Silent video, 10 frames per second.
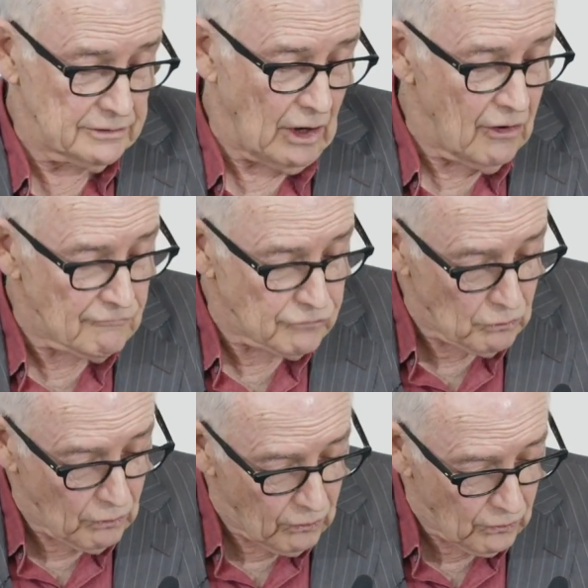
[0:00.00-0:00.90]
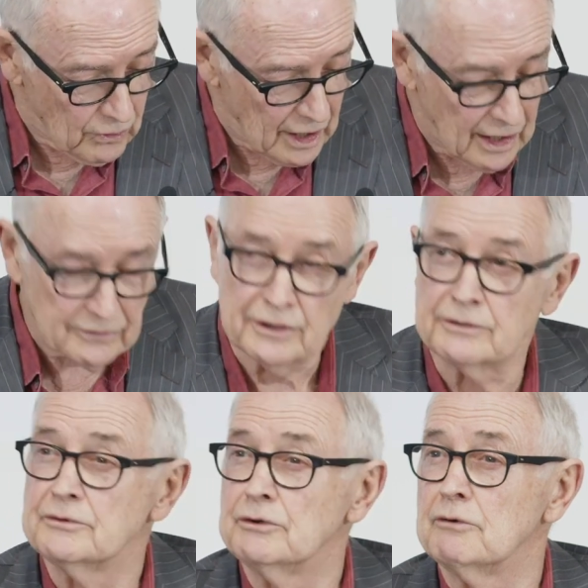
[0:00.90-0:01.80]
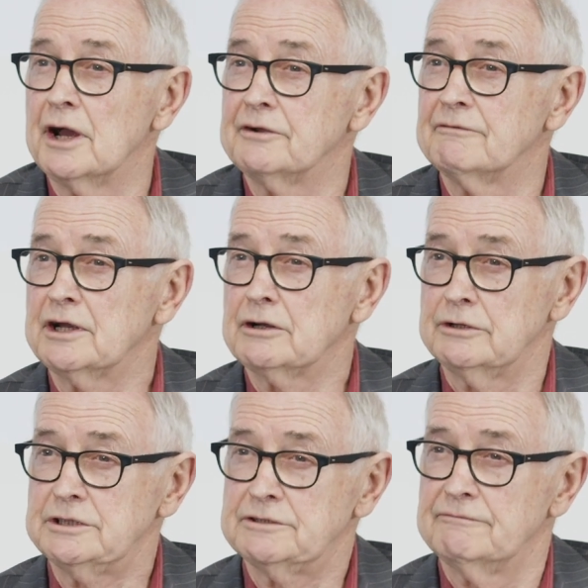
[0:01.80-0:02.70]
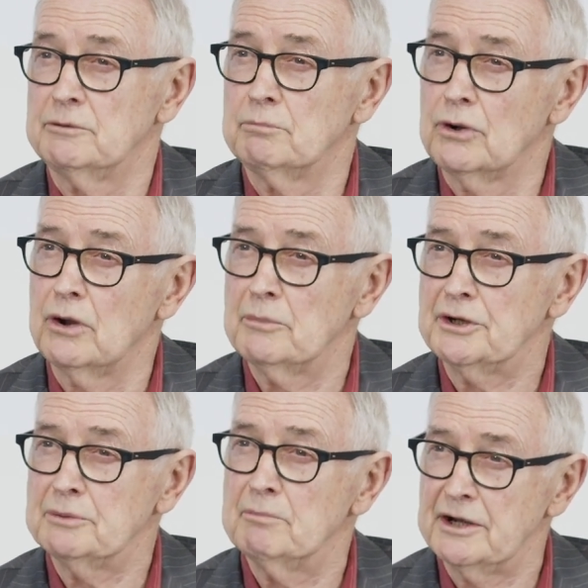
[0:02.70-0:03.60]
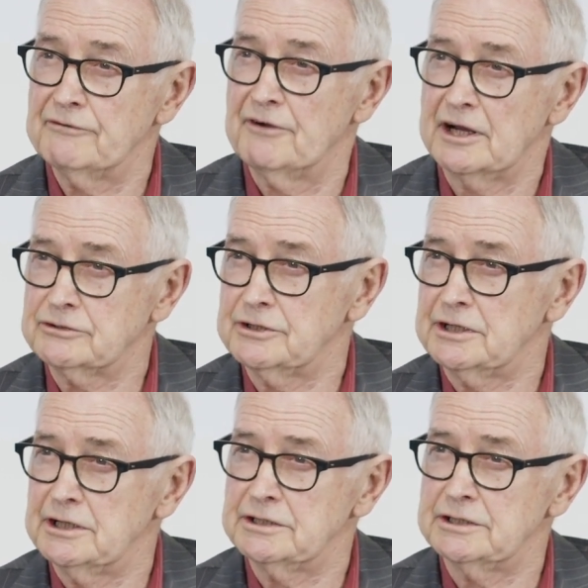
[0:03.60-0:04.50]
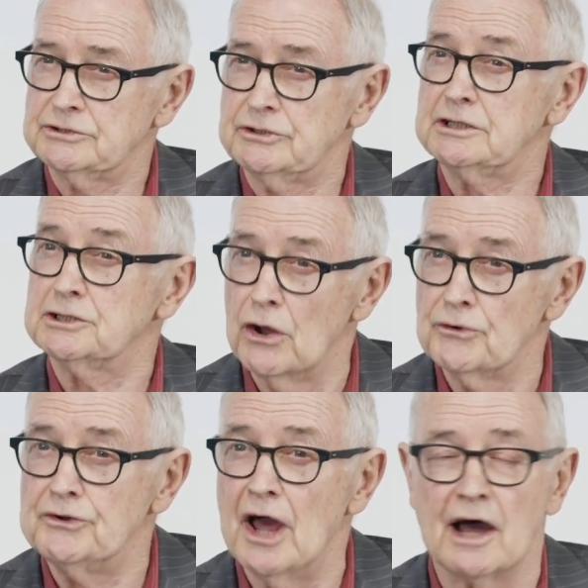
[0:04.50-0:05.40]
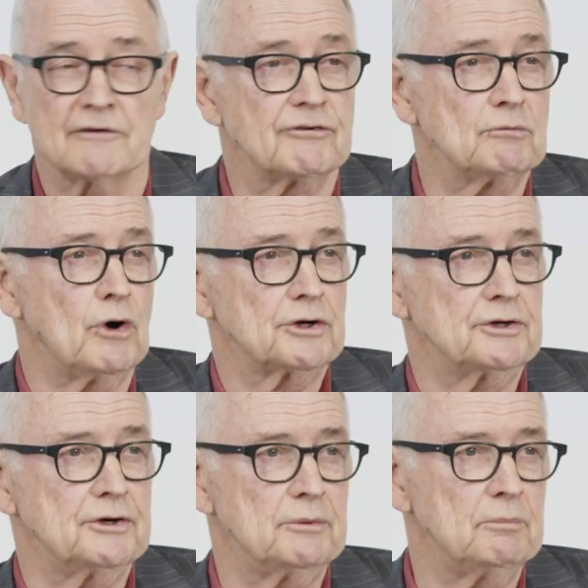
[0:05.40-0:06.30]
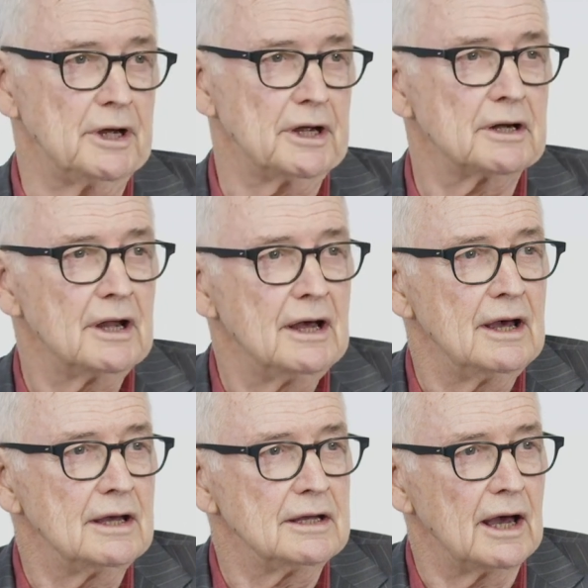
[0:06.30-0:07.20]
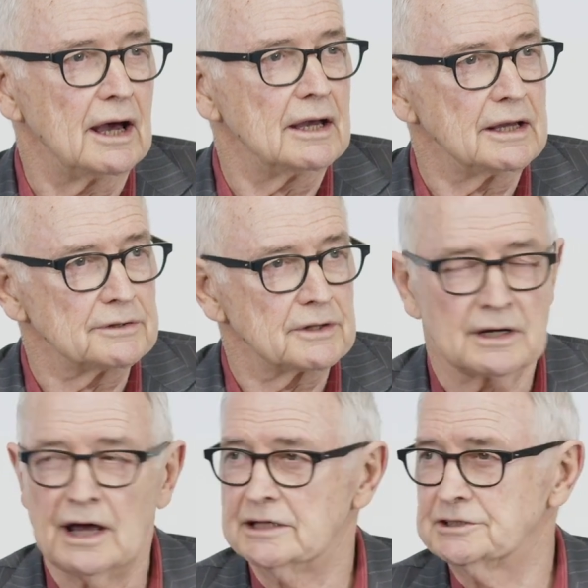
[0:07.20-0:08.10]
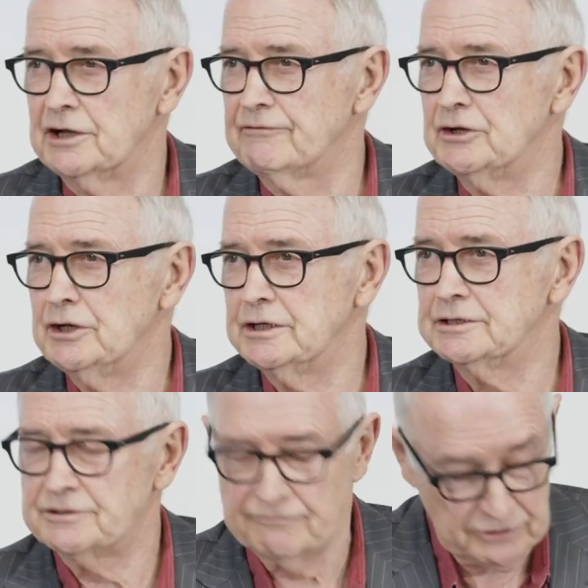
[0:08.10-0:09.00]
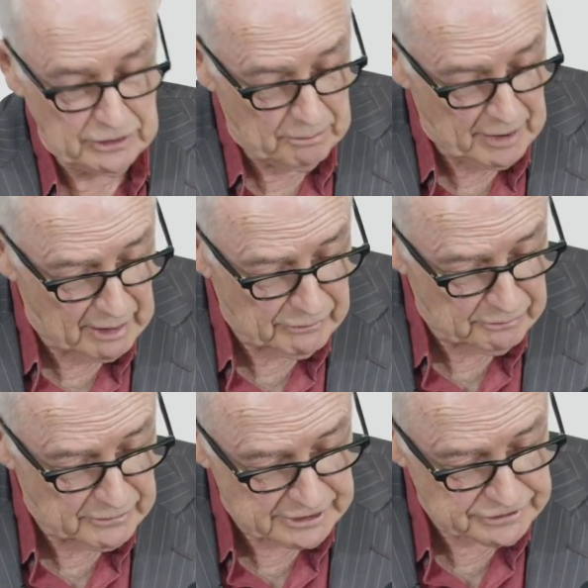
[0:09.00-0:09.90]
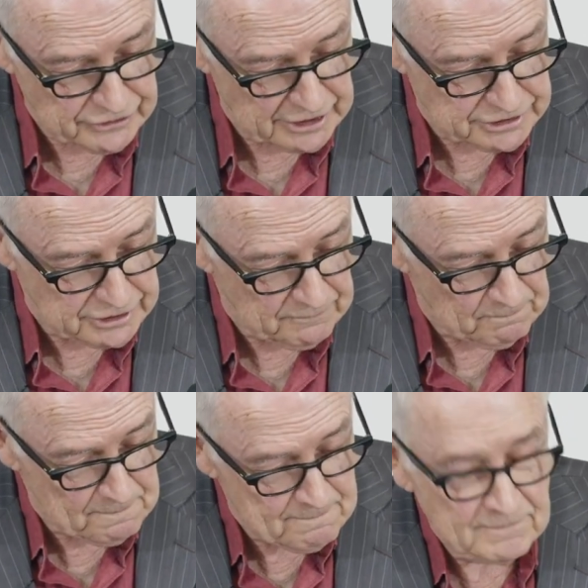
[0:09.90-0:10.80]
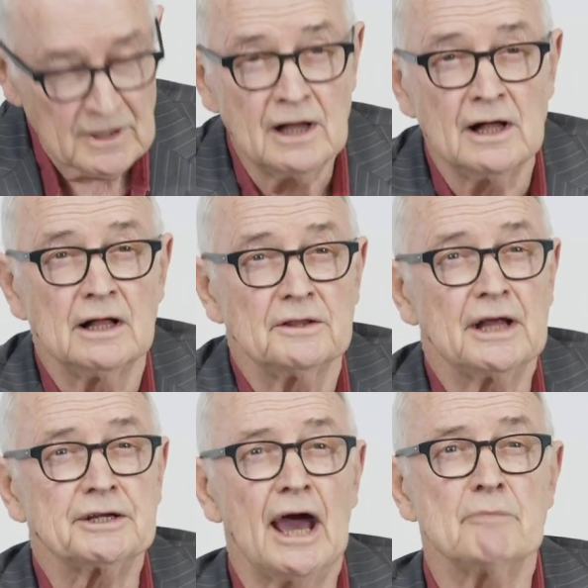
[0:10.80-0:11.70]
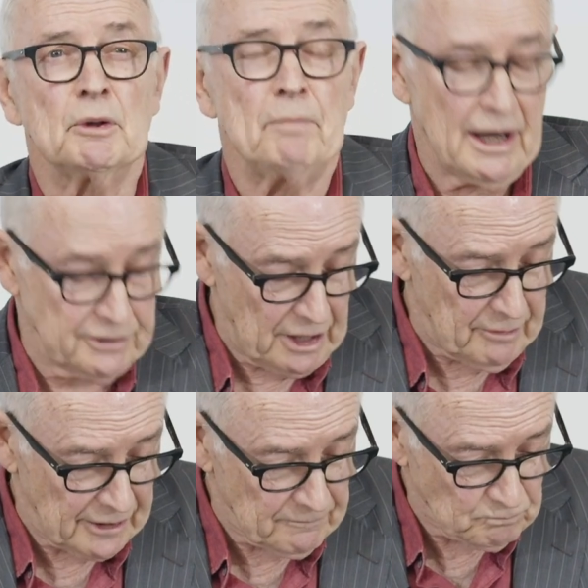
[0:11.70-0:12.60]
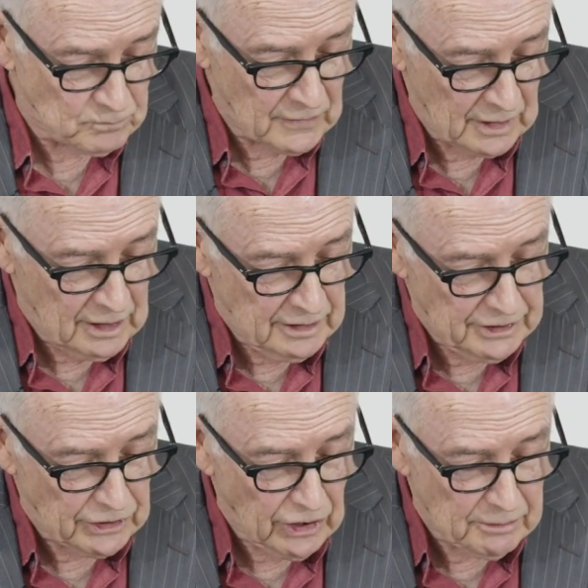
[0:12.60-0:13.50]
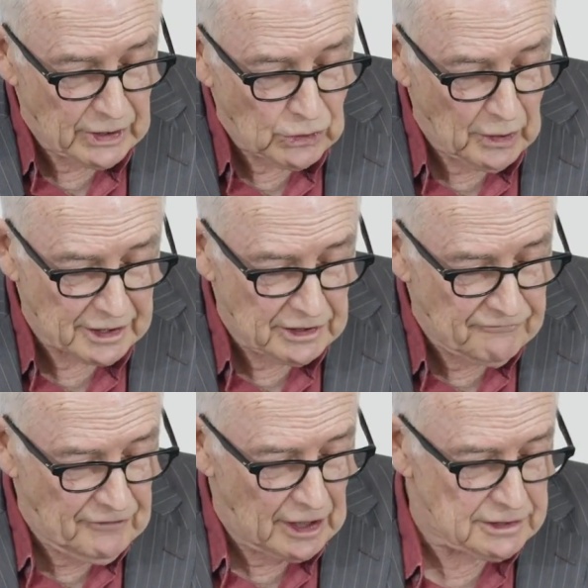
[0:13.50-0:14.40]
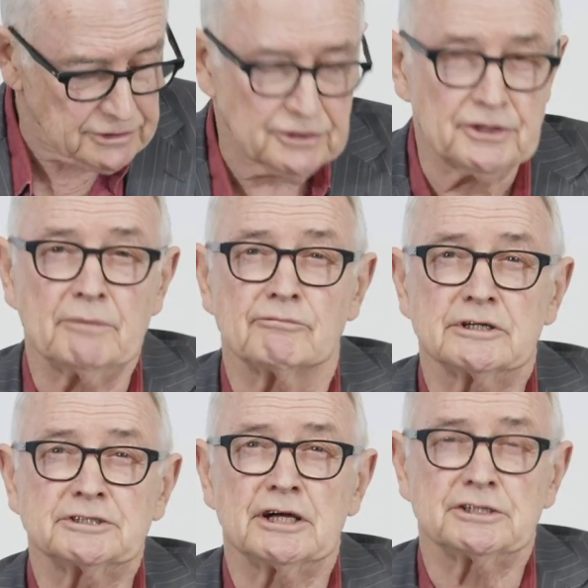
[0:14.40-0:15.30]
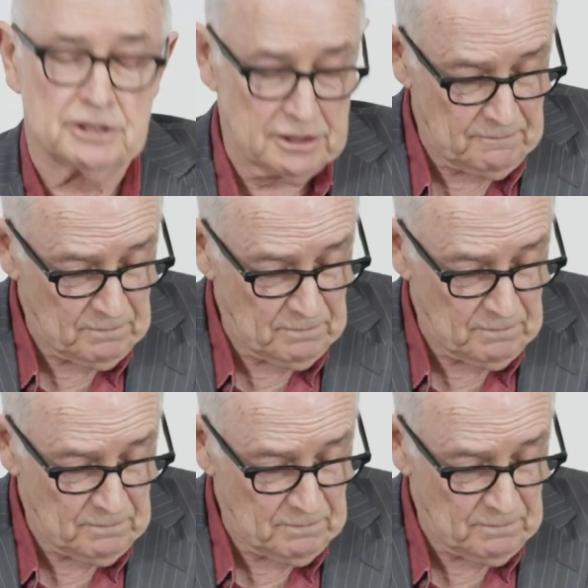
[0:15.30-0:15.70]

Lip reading: overall the rate of increase of employment in manufacturing industry slowed down from what it had been in the last 7 years of the Obama administration. Then came the pandemic. The economy quickly fell into deep recession.